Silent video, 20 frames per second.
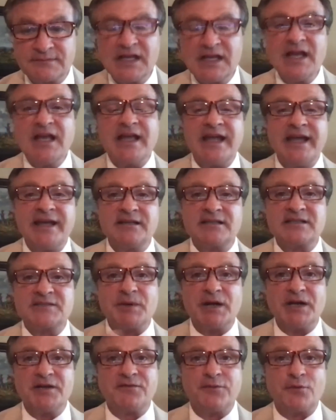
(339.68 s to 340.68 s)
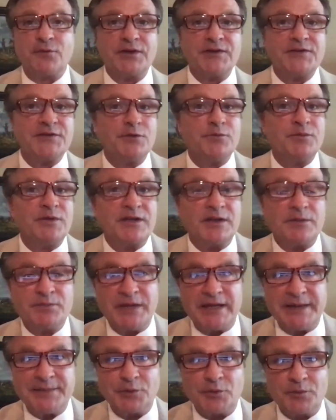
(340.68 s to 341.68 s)
And despite 42 million
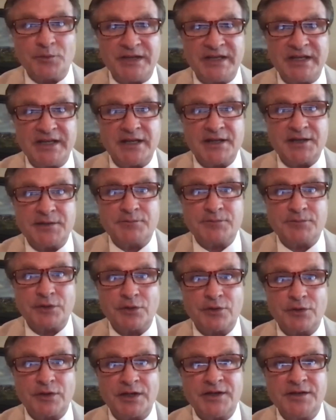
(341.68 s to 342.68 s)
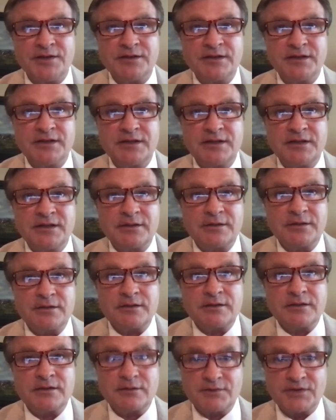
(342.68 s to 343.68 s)
people being unemployed
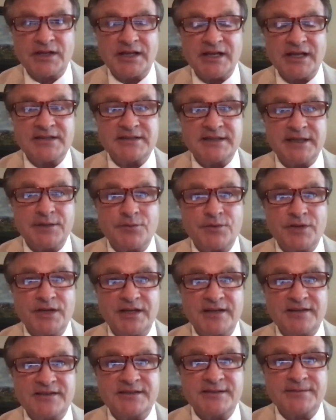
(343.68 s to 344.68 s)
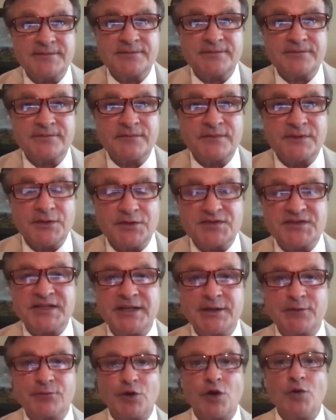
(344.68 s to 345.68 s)
over the last 8 weeks, you're
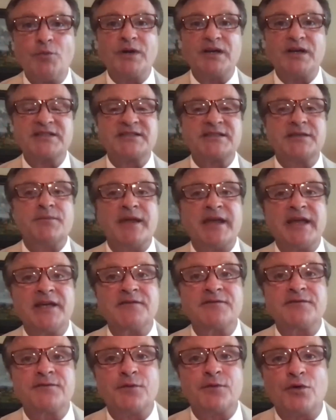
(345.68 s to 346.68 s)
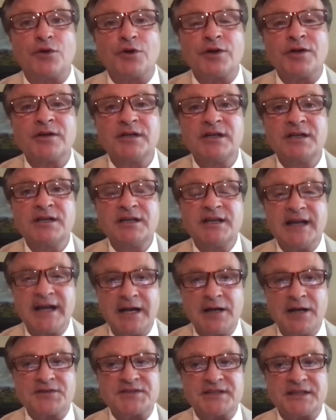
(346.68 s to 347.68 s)
seeing robust demand for
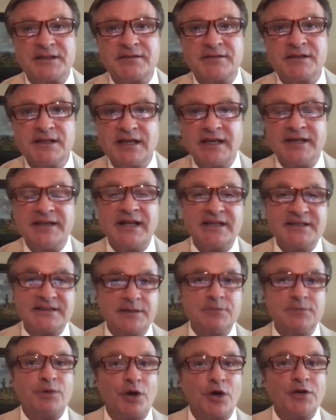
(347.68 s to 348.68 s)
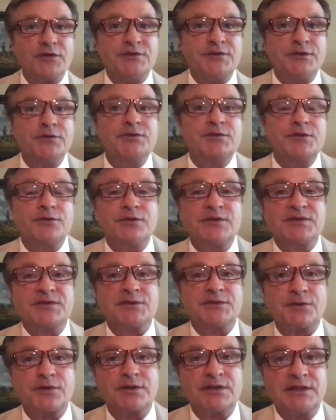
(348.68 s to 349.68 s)
housing. And that's in part due to
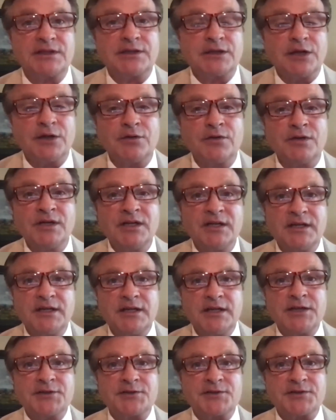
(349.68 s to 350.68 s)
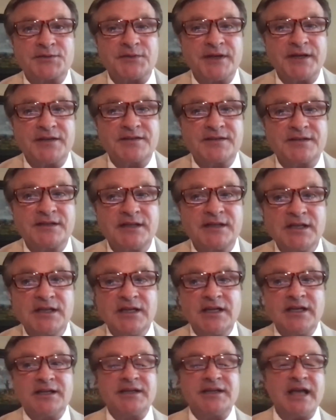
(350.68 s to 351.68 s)
historically low interest rates.
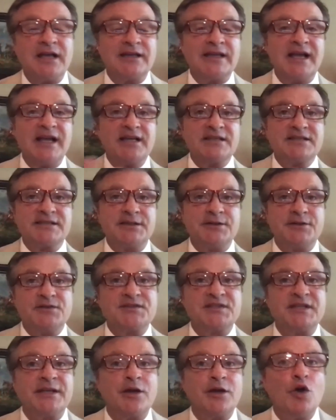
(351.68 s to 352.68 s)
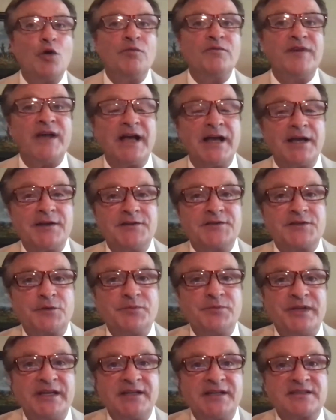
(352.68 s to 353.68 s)
Now, lastly, you're seeing home values are
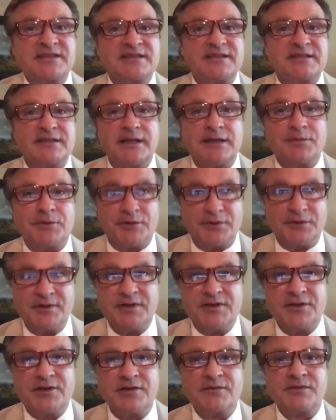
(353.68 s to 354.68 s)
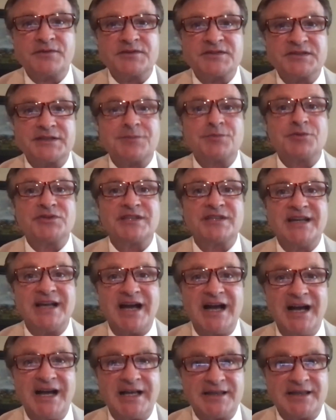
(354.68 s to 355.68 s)
being stubborn. They're stubbornly
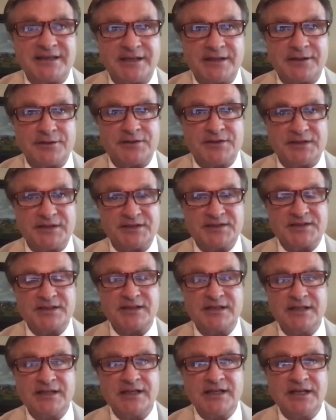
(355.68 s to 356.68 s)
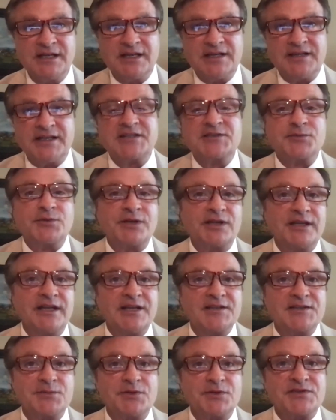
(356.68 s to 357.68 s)
high, thank goodness. And that's really
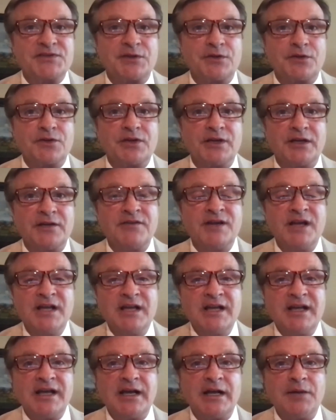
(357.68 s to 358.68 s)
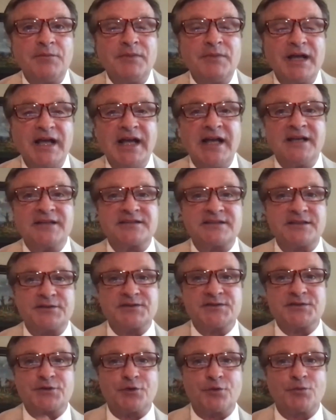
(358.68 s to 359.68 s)
as a result of, as
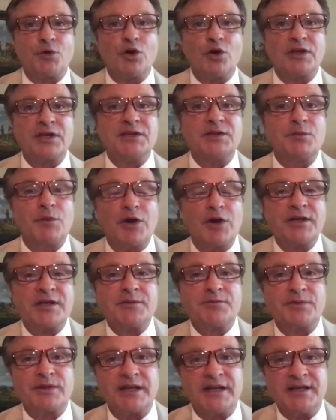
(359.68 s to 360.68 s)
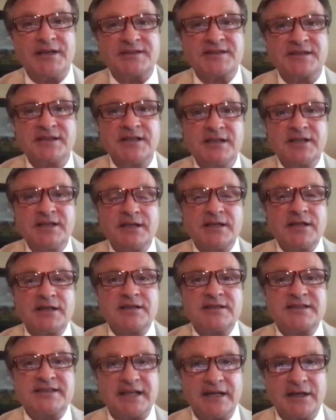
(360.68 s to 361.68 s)
there's turmoil in the marketplace,
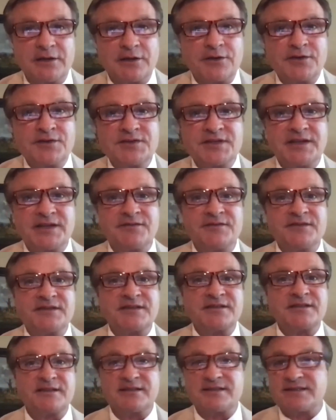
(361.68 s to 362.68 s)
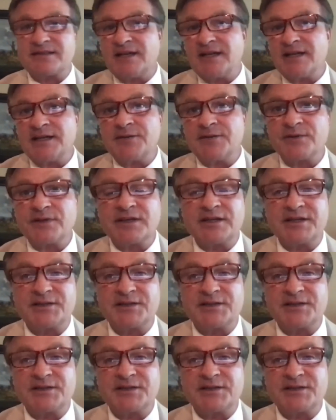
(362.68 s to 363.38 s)
sellers have decided really to